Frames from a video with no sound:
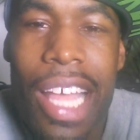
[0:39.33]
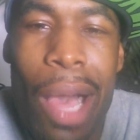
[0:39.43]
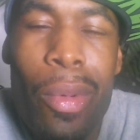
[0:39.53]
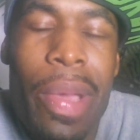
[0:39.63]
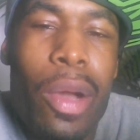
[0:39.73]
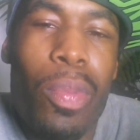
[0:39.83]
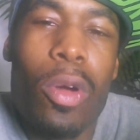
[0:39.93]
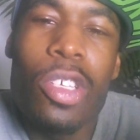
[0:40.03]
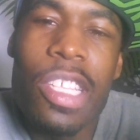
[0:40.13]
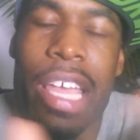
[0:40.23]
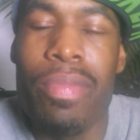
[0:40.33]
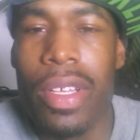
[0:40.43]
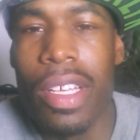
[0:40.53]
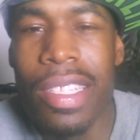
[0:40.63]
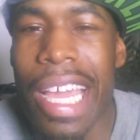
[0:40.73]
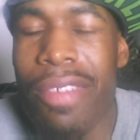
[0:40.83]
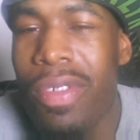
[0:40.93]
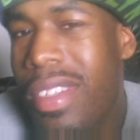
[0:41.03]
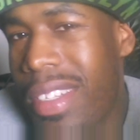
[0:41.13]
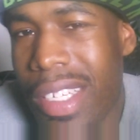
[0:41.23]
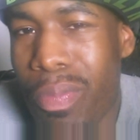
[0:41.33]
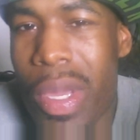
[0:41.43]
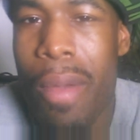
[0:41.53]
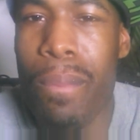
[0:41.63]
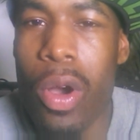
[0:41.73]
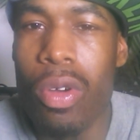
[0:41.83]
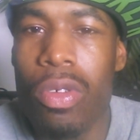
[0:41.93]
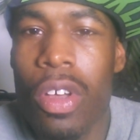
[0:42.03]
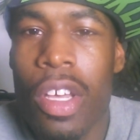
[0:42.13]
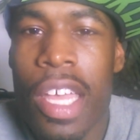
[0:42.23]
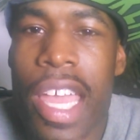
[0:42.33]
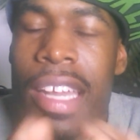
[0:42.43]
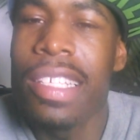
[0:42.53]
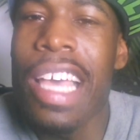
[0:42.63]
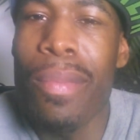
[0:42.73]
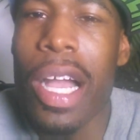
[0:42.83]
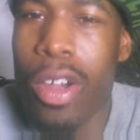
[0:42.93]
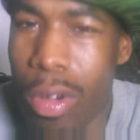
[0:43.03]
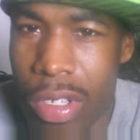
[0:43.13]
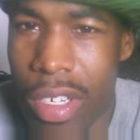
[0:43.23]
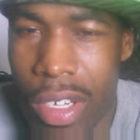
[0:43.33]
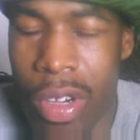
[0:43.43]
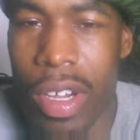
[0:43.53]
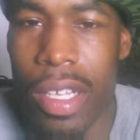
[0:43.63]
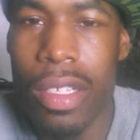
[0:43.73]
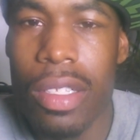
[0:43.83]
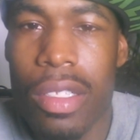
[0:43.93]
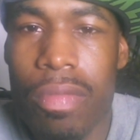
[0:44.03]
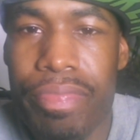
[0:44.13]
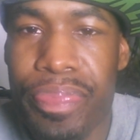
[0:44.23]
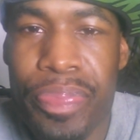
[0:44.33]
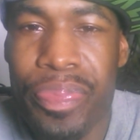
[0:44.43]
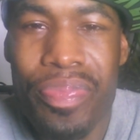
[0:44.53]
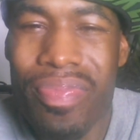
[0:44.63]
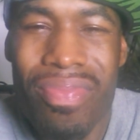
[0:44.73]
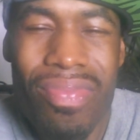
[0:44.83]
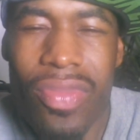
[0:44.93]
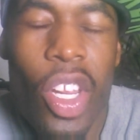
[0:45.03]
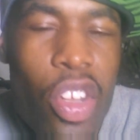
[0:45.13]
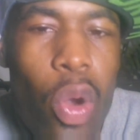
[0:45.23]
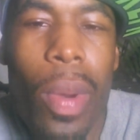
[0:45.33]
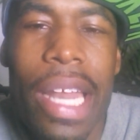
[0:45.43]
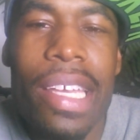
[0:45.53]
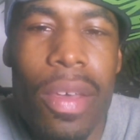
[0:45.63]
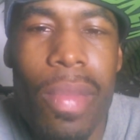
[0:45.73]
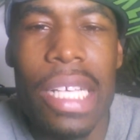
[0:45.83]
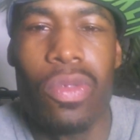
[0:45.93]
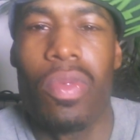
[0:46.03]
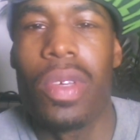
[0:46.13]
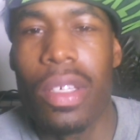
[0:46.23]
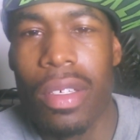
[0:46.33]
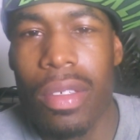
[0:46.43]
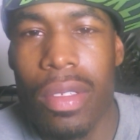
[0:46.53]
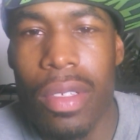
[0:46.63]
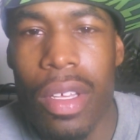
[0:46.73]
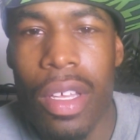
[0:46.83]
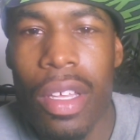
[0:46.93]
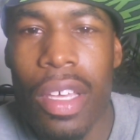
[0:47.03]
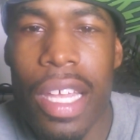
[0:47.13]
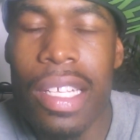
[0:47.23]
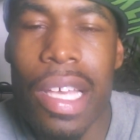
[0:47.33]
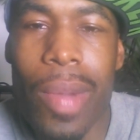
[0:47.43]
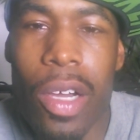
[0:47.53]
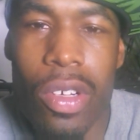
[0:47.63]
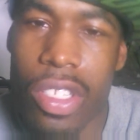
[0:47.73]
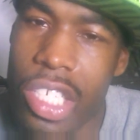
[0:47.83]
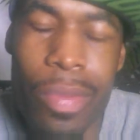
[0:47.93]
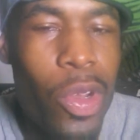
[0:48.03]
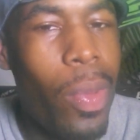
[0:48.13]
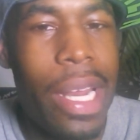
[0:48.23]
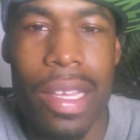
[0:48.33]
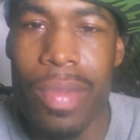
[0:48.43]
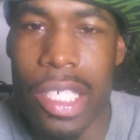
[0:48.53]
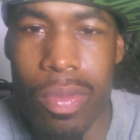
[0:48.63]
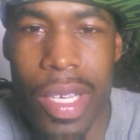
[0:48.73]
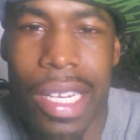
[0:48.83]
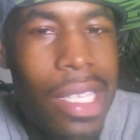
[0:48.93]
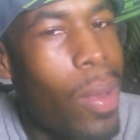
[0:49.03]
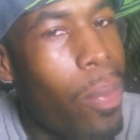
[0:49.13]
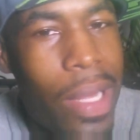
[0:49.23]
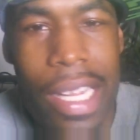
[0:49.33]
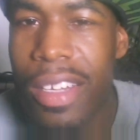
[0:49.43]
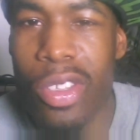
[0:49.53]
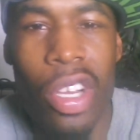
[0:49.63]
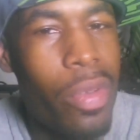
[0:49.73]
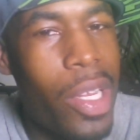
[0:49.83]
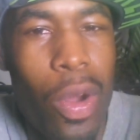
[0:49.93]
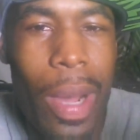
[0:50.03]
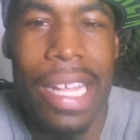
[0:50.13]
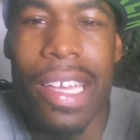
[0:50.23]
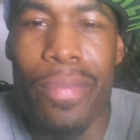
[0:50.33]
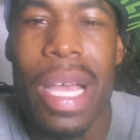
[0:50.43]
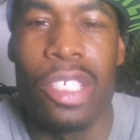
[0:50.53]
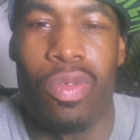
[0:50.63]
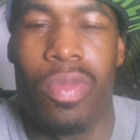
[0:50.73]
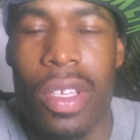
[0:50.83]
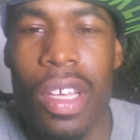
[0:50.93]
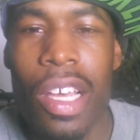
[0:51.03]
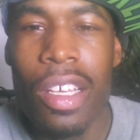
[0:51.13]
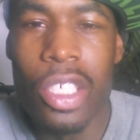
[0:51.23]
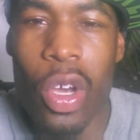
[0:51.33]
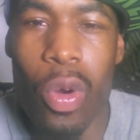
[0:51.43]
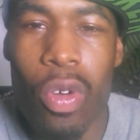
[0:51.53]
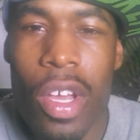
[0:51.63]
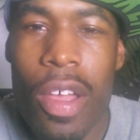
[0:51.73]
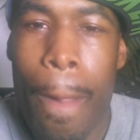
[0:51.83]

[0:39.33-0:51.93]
I'm going to make a bold statement. It's not even just being bold. Anytime I go to the court, nobody can mess with me. Anytime I go to the gym, nobody can mess with me. Anytime I'm playing in a tournament, nobody can mess with me. So,